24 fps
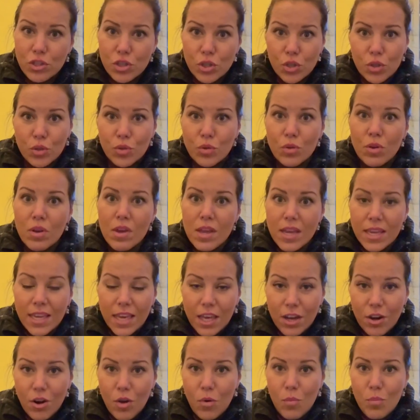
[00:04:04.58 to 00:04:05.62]
to
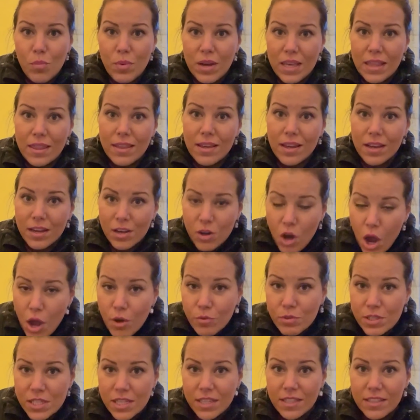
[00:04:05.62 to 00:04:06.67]
get on with
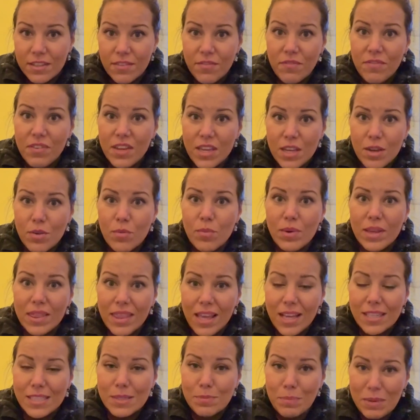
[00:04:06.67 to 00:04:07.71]
coating the feet with
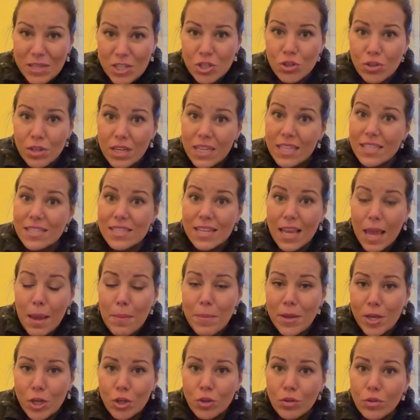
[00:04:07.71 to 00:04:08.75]
that specialist
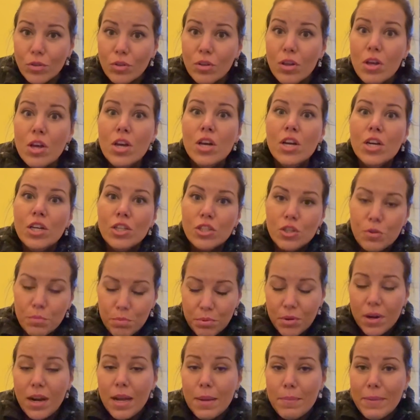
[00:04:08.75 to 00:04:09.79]
chemical to
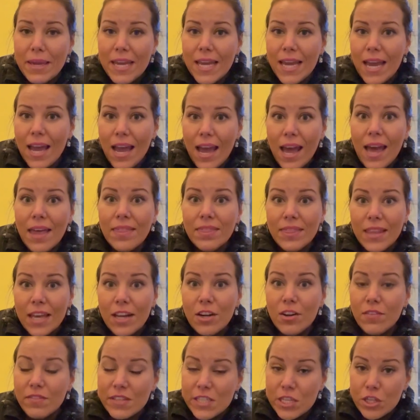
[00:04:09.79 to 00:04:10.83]
prime it, and
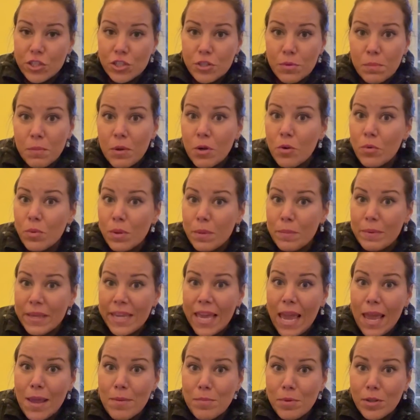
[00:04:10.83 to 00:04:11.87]
then obviously tomorrow we'll
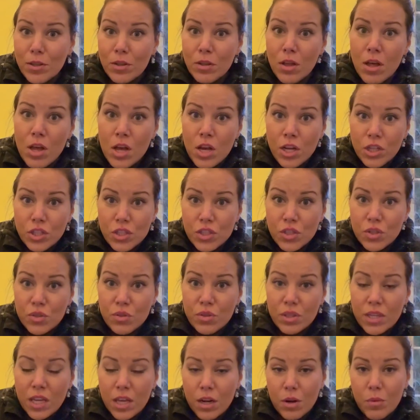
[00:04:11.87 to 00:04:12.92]
be able
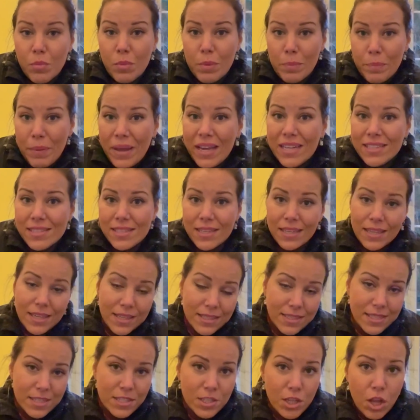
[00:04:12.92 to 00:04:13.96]
to get on with painting.
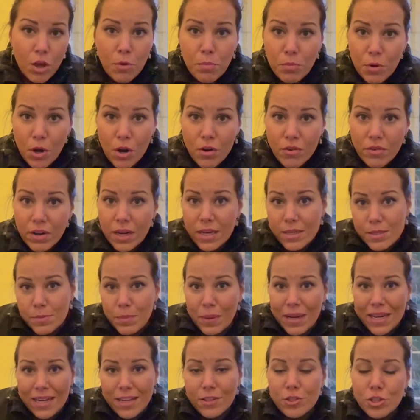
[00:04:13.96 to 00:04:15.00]
It's a slow progress,
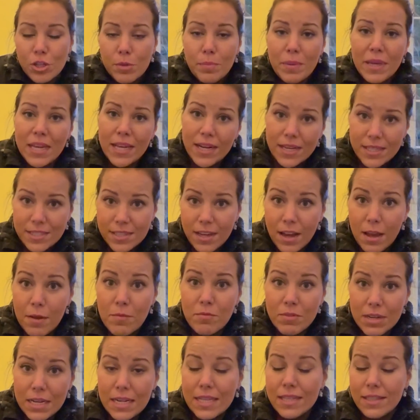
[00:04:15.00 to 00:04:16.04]
but a little bit at a
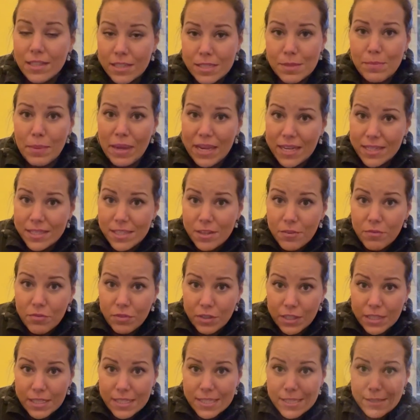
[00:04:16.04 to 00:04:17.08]
time really does make a
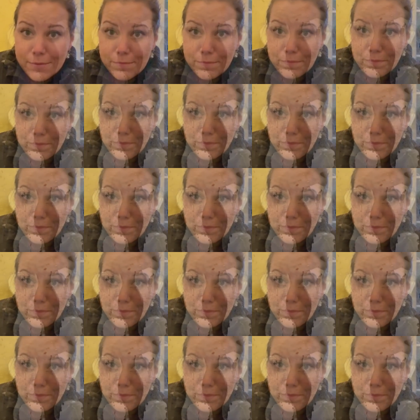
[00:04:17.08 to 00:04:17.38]
difference.